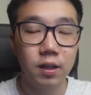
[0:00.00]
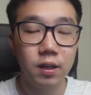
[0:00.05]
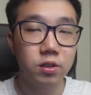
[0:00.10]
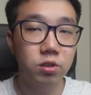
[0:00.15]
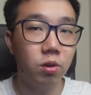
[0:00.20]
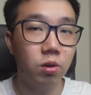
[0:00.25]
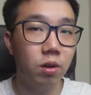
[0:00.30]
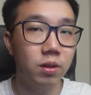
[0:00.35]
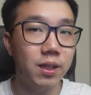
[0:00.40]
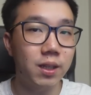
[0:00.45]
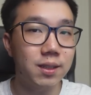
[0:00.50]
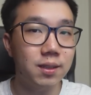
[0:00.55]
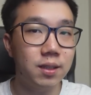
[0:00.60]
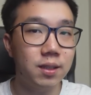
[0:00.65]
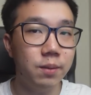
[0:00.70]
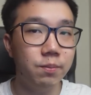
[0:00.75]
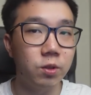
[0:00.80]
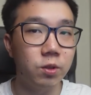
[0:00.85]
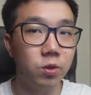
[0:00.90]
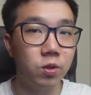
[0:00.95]
So on that
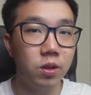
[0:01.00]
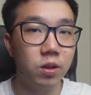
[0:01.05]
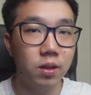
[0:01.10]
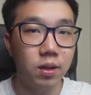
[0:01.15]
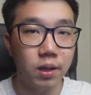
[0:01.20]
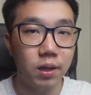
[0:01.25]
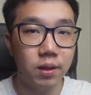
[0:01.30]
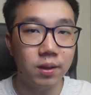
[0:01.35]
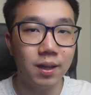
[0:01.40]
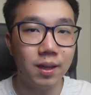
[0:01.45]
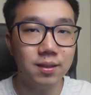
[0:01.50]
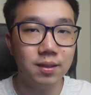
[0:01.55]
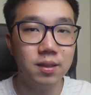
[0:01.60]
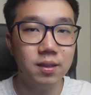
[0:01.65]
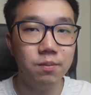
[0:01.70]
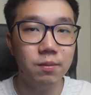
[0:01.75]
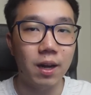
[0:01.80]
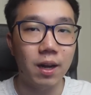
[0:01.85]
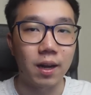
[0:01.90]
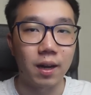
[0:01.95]
same note, it does
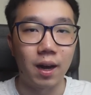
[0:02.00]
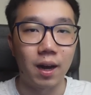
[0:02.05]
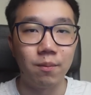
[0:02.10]
seem like